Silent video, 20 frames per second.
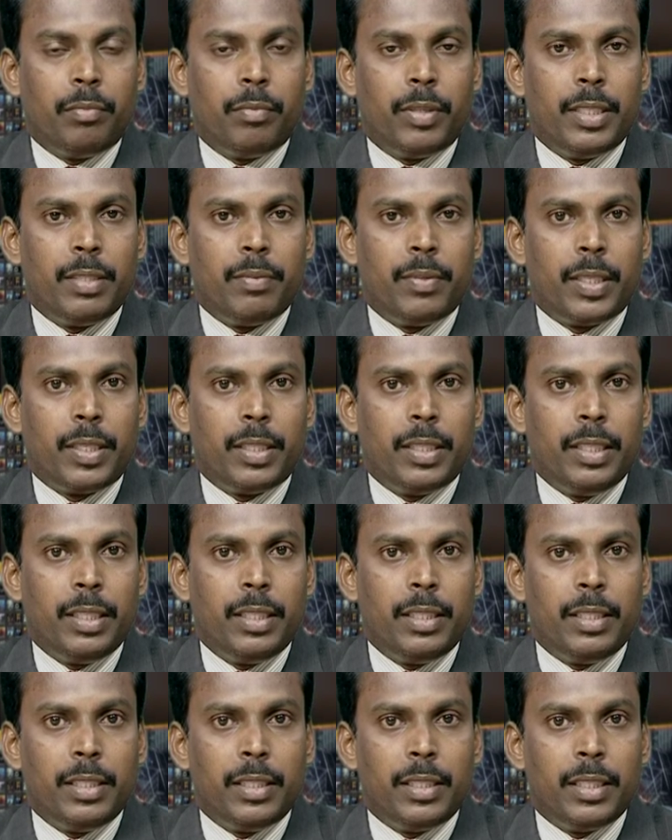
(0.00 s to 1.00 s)
Whenever
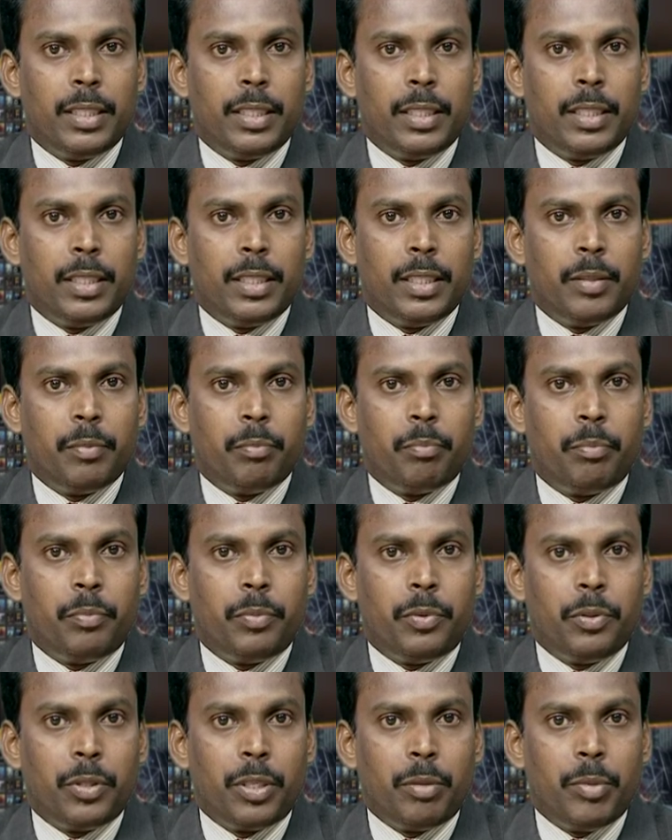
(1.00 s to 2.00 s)
the
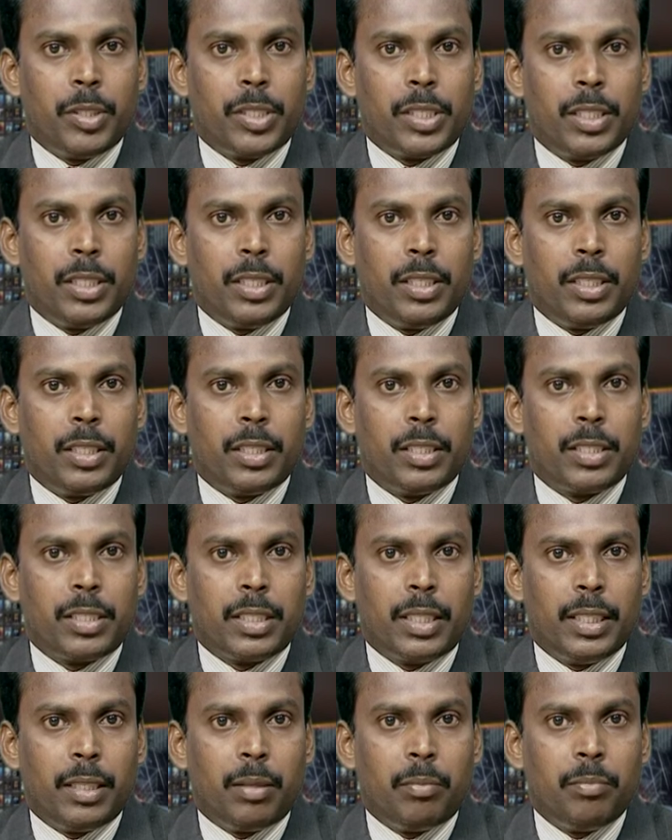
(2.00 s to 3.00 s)
Turing machine that
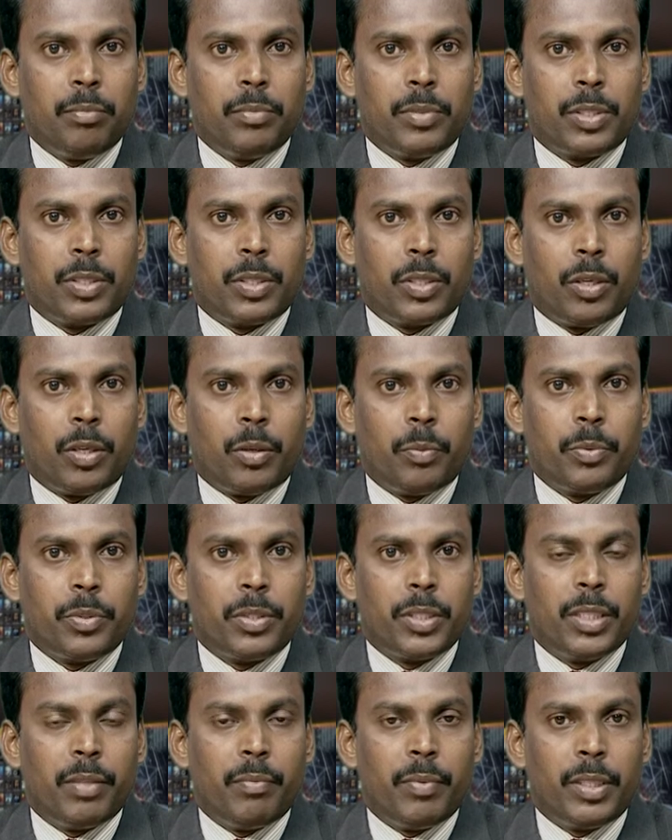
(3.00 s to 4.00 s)
is M
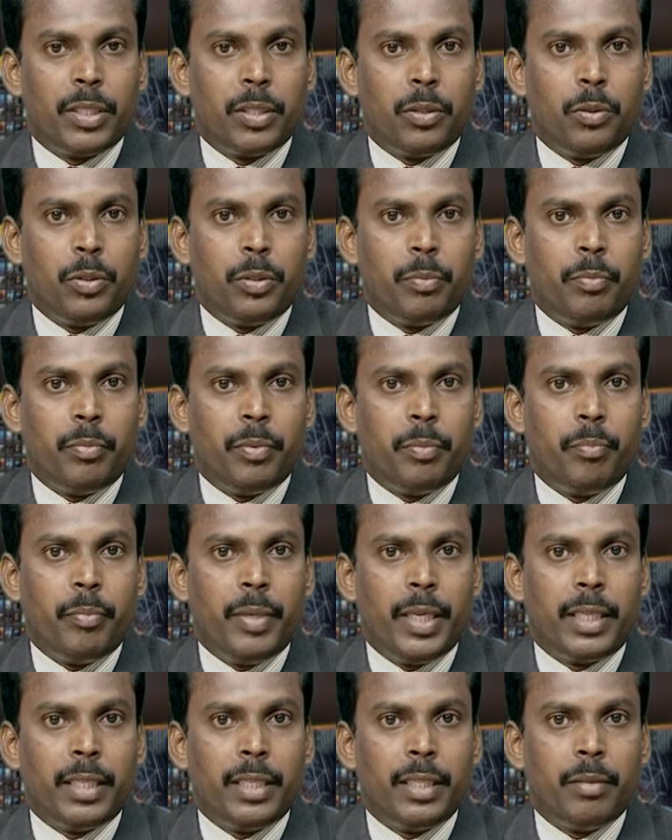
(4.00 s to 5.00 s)
stops without
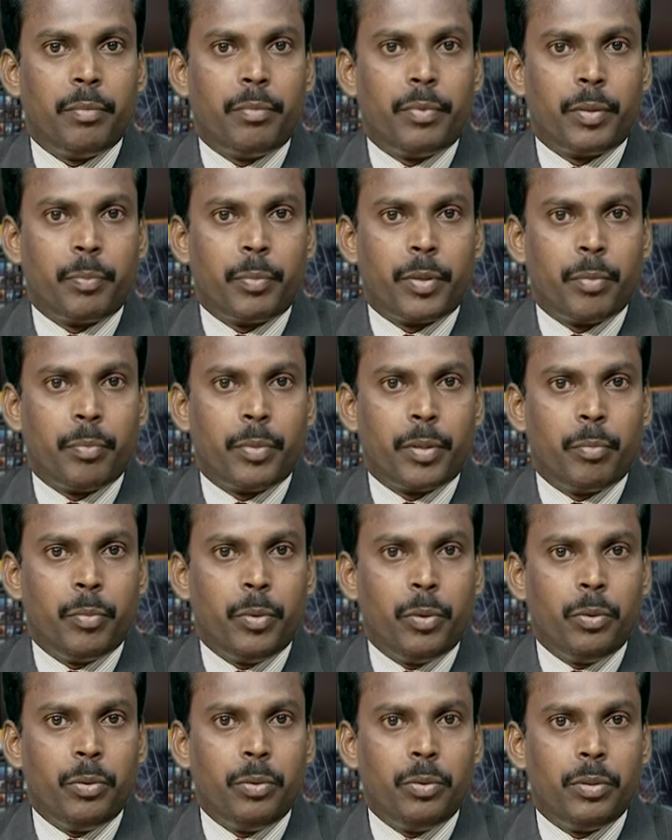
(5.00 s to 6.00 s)
making a proper
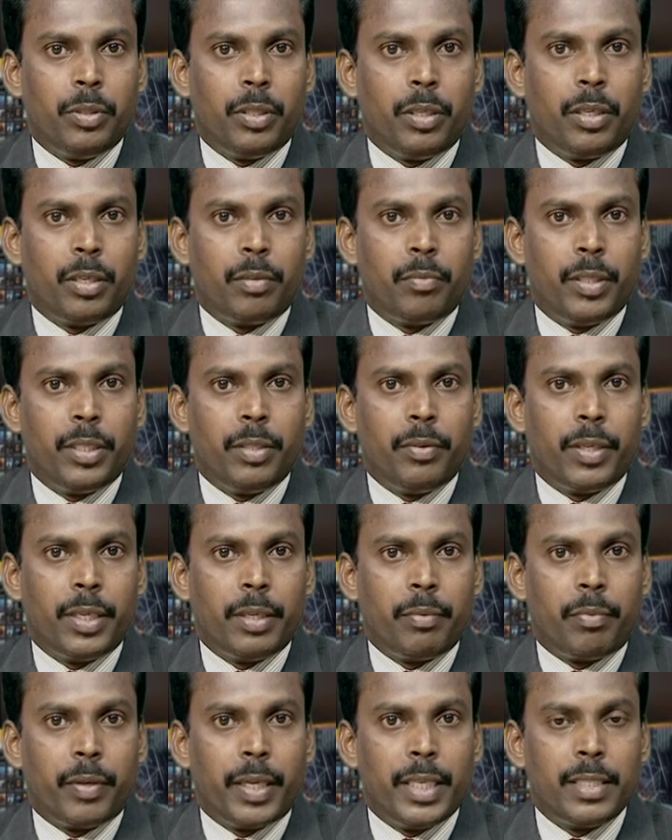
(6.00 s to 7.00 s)
move or whenever
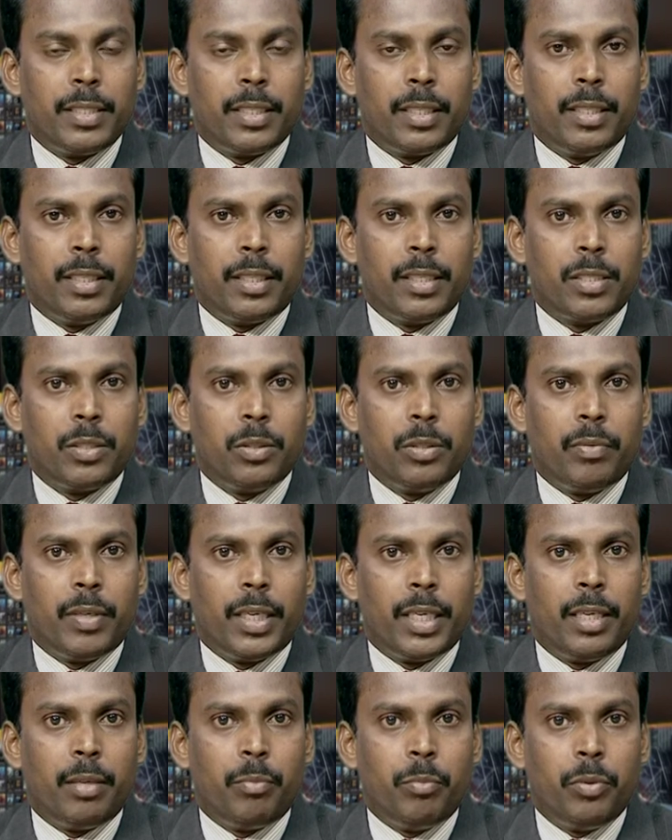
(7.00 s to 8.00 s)
it finds that there is no
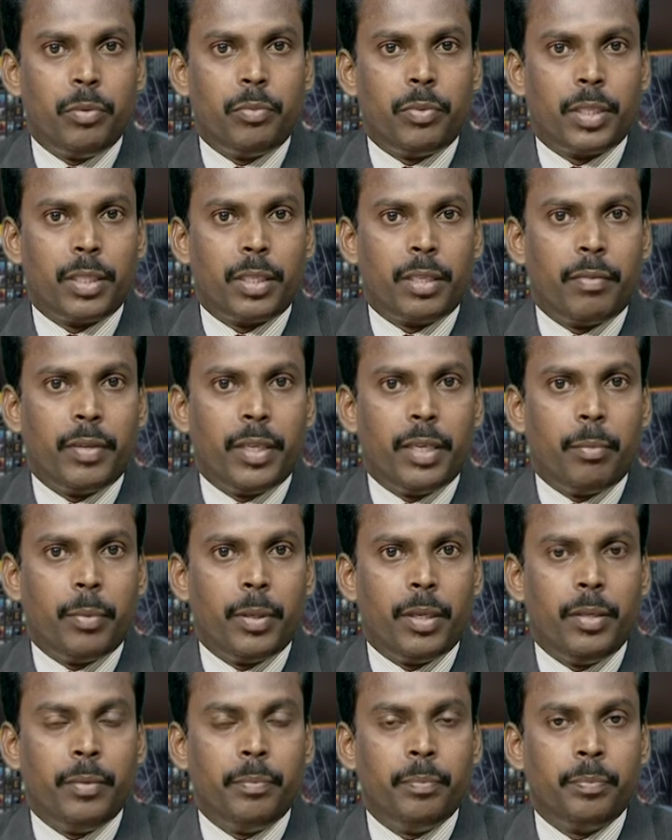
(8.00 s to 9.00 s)
valid move further
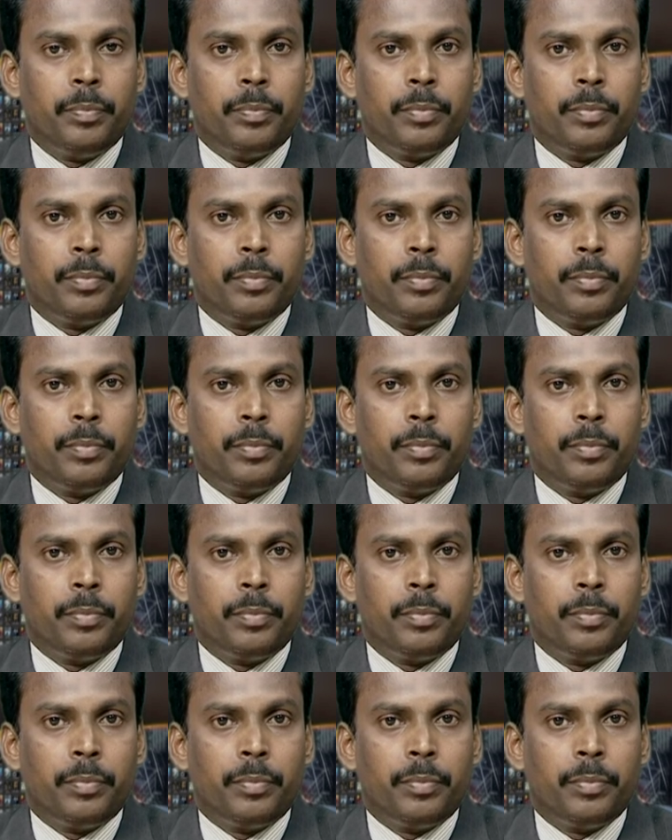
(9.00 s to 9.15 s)
available,